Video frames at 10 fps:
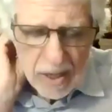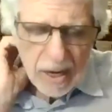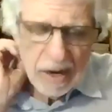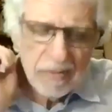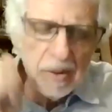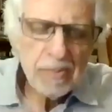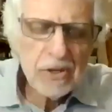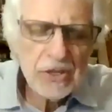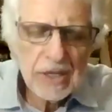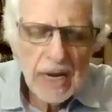have a
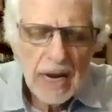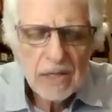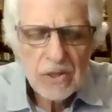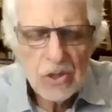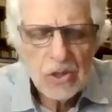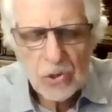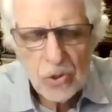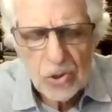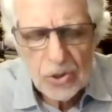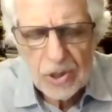personality
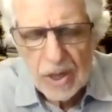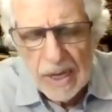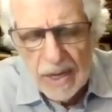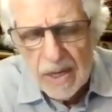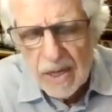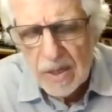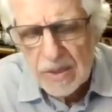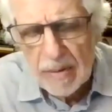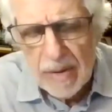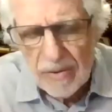disorder.
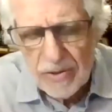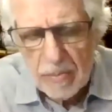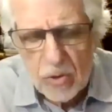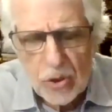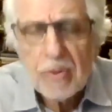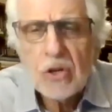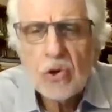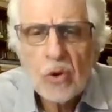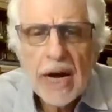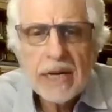Some of them could be
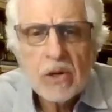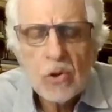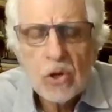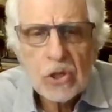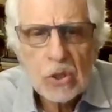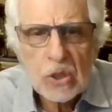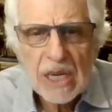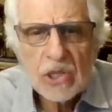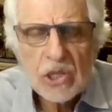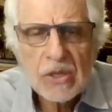neurotic also,
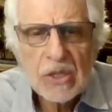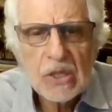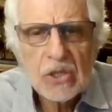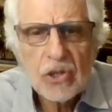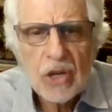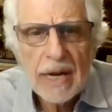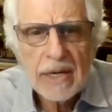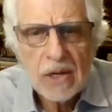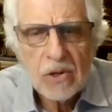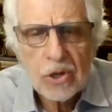such as
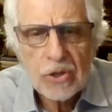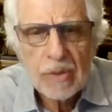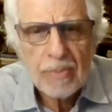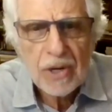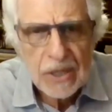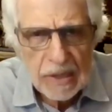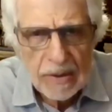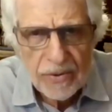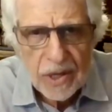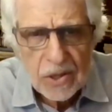histrionic or
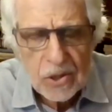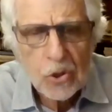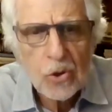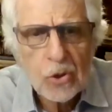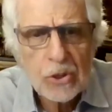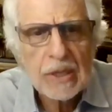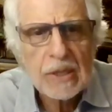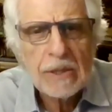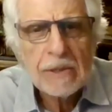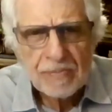depressive
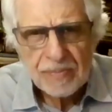neurosis.